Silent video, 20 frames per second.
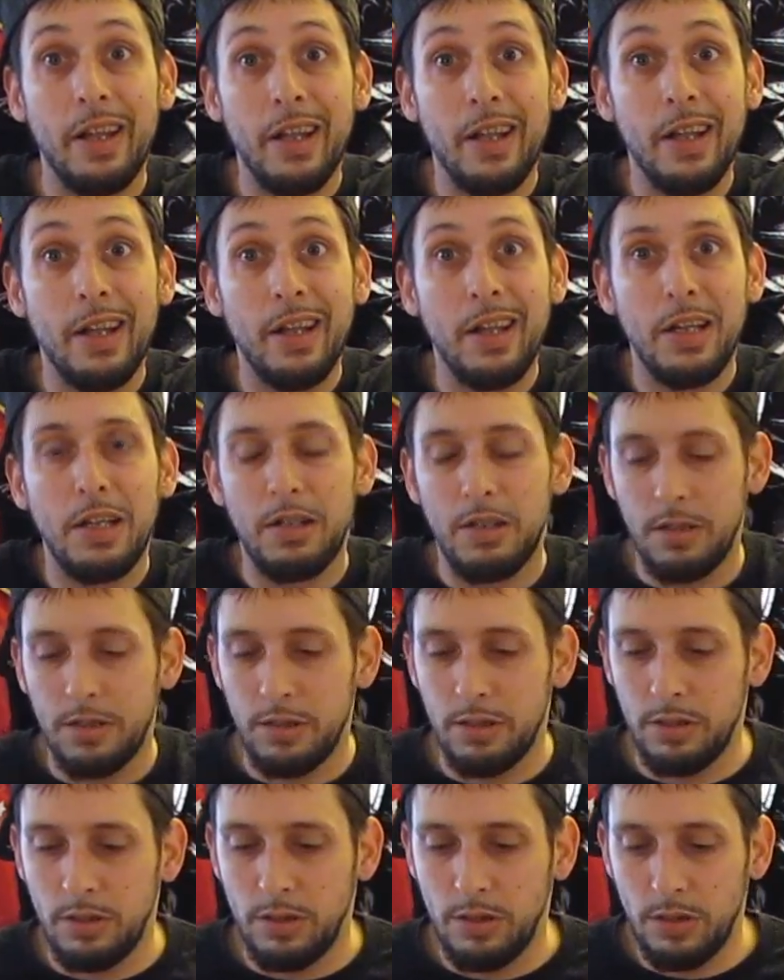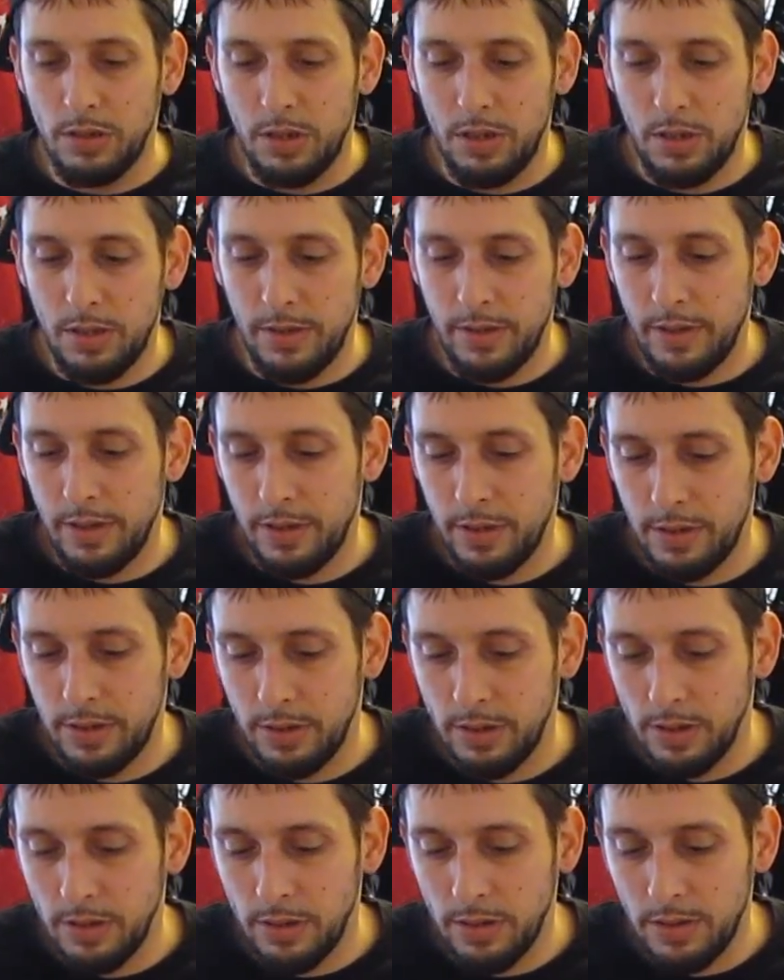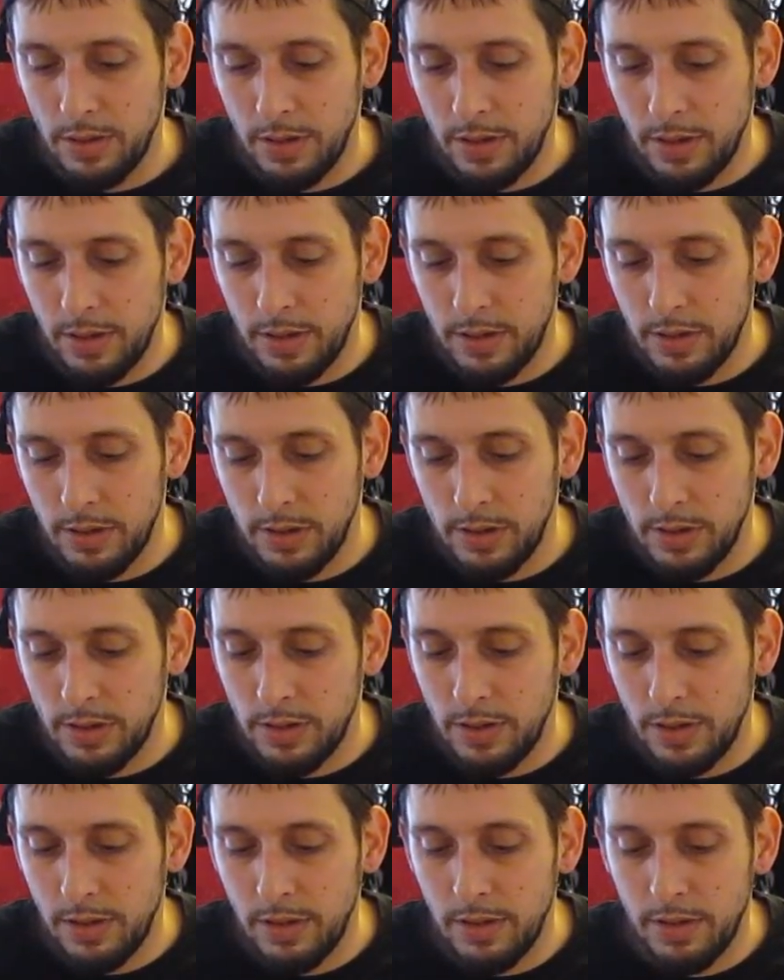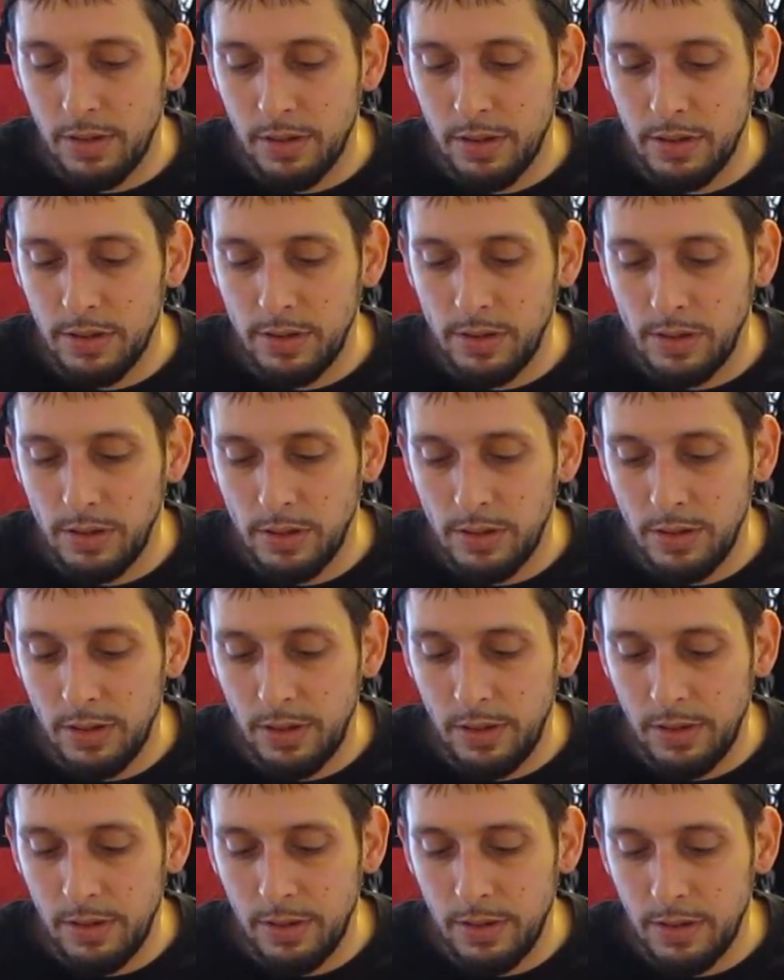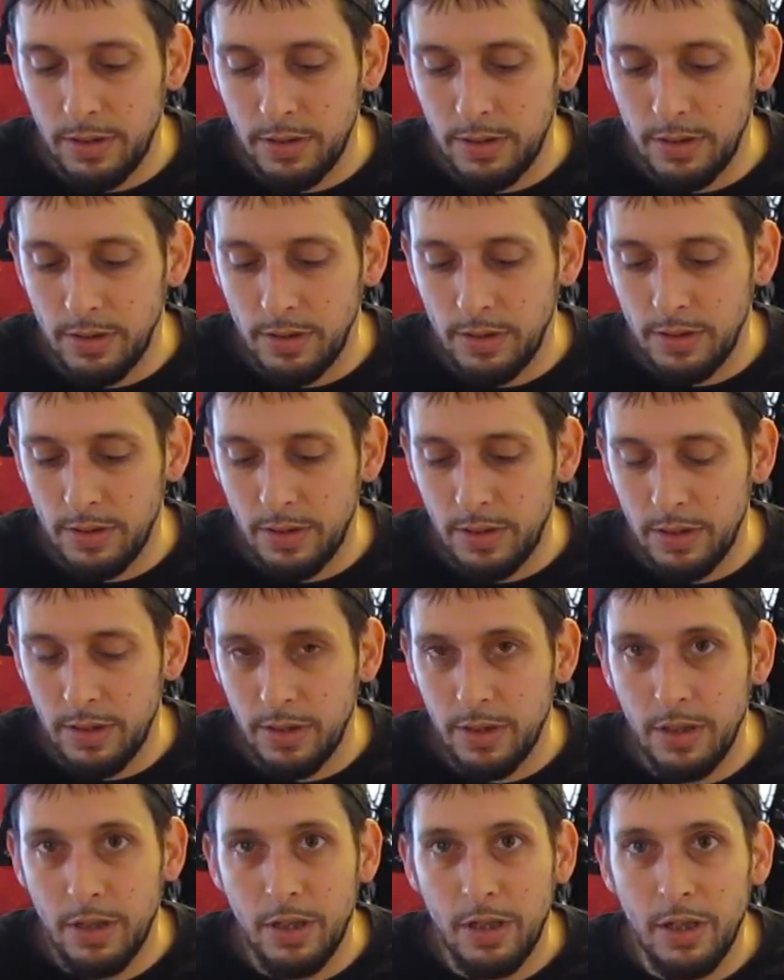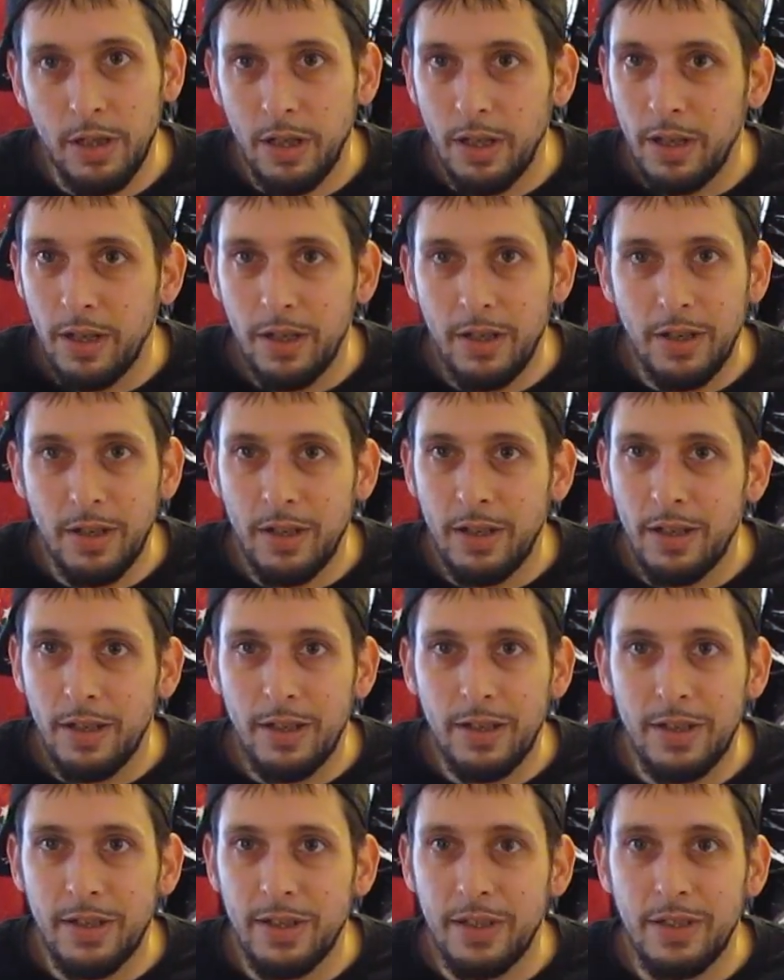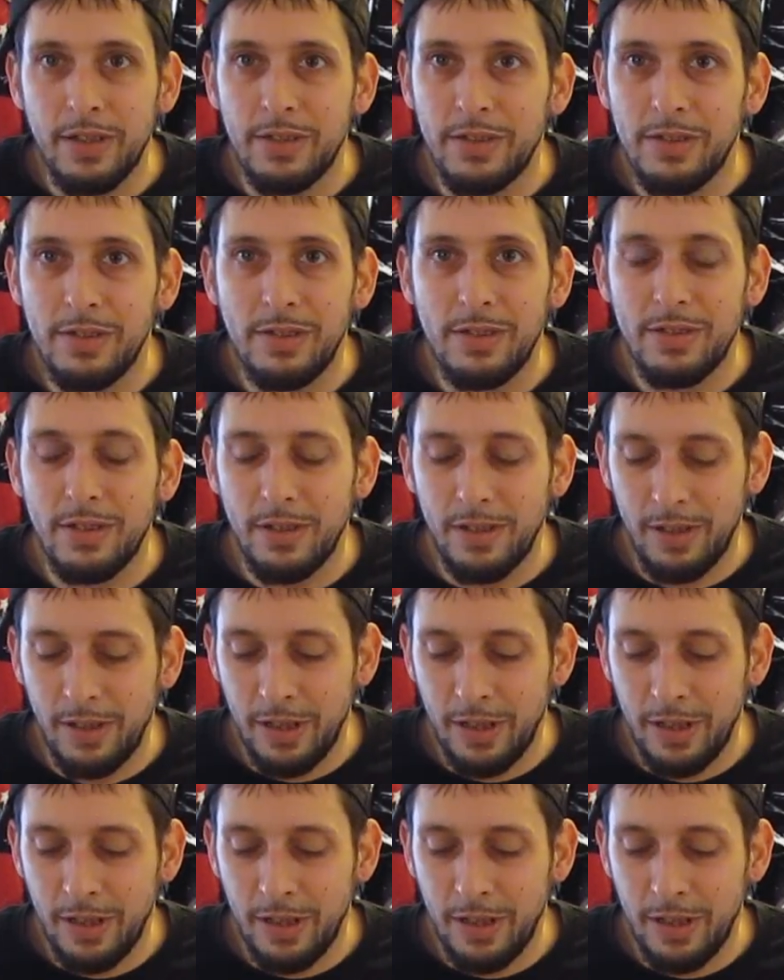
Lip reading: (no one is talking)